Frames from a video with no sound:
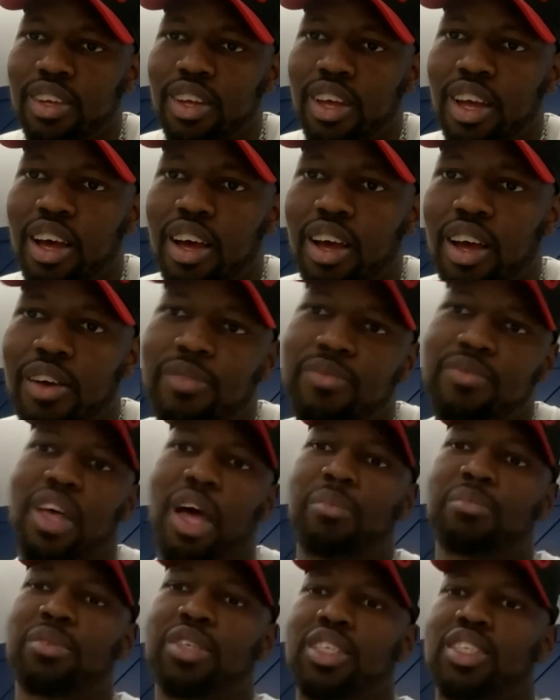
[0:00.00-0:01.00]

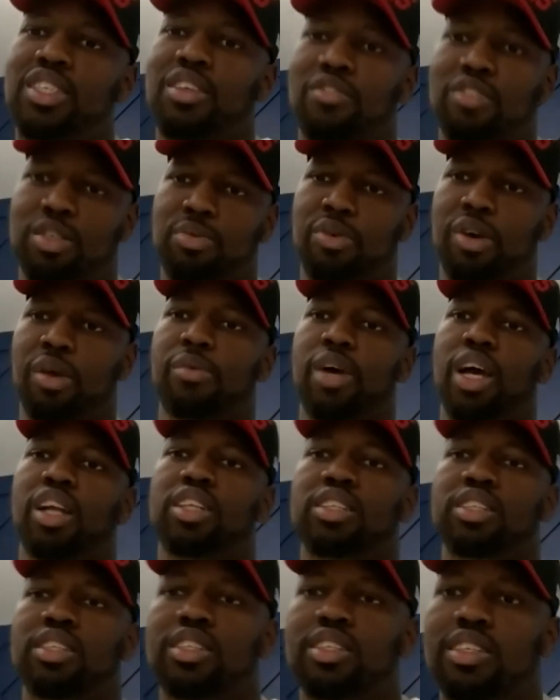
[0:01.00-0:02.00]
I'm in Silver Spring,
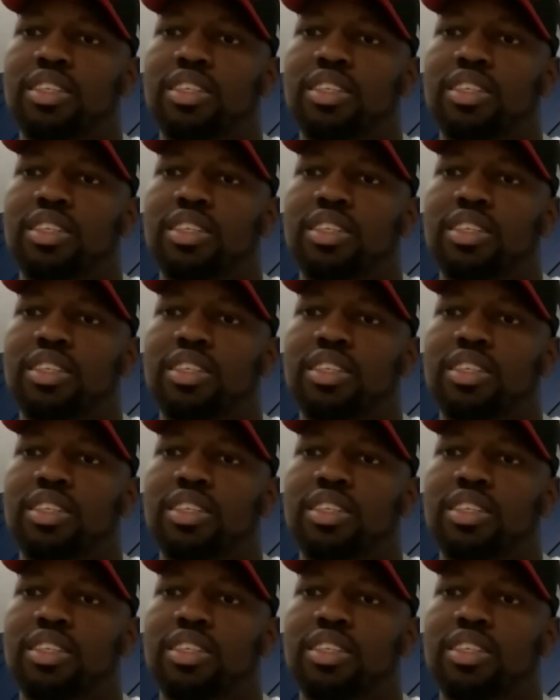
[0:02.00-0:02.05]
Maryland.